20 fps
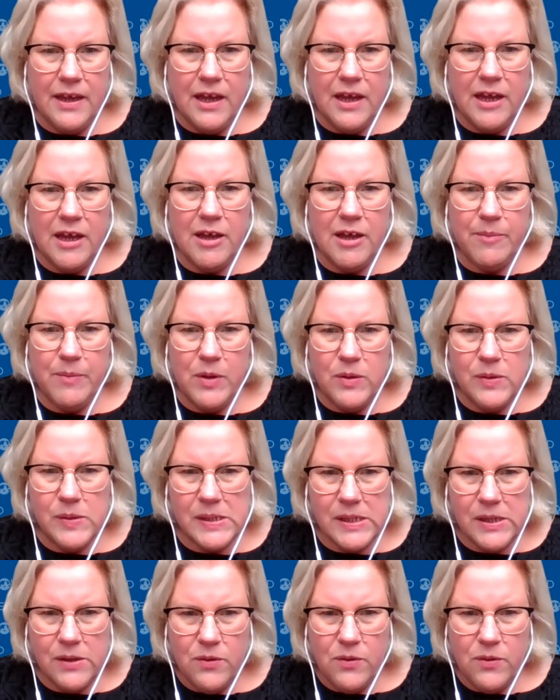
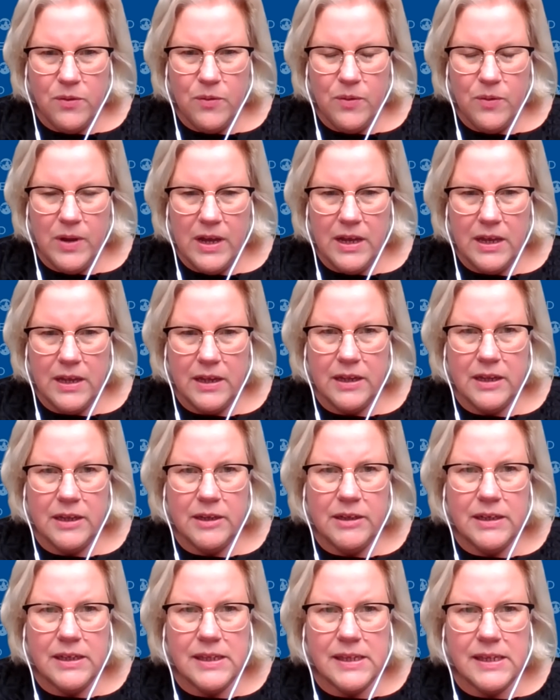also, let's
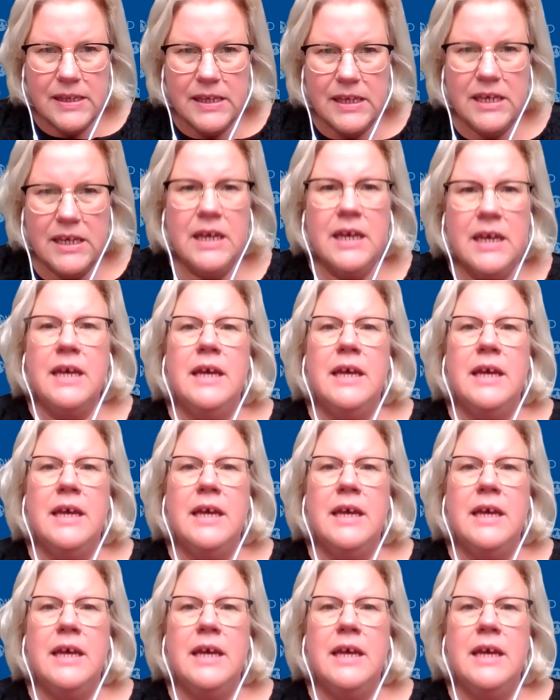see.